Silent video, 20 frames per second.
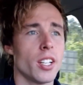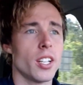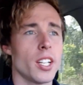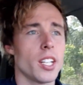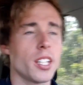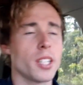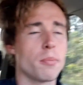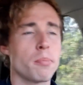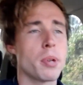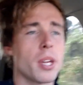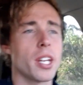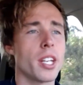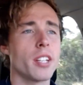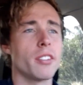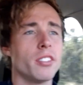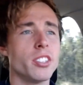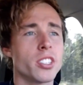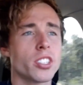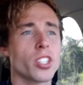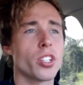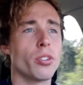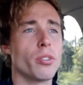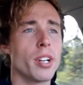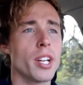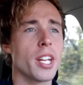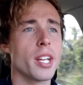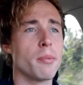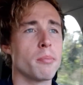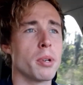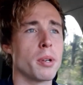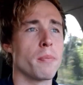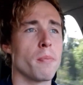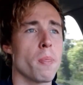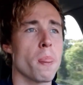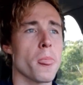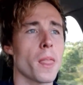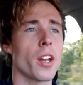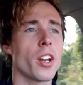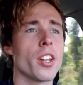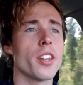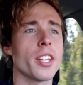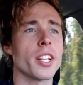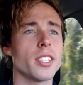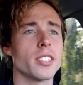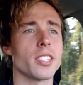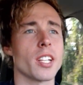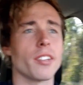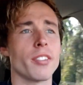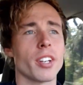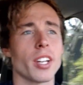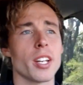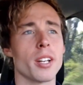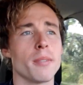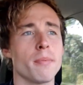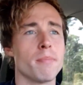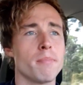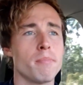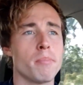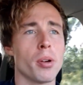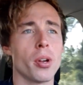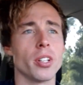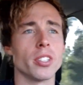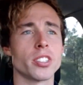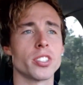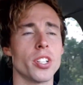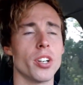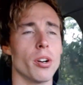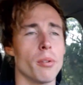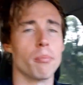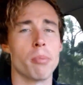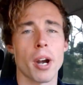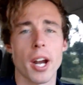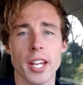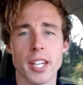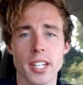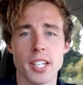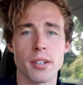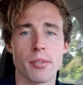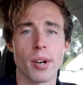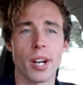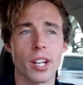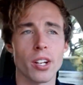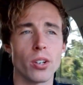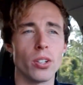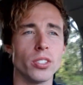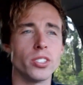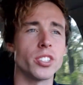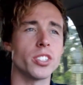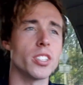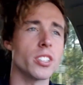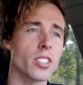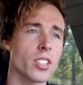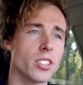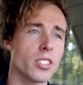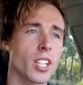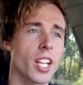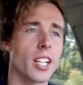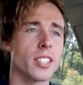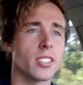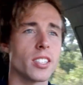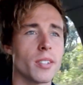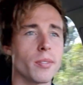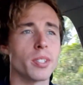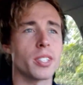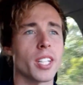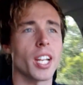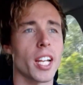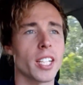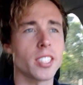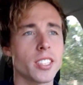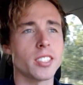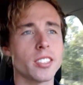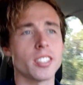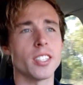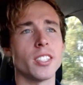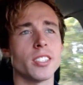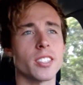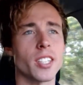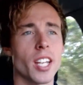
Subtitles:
at the peak of his career, but I don't think he's ever going to burst through and break any records just because he has limitations in his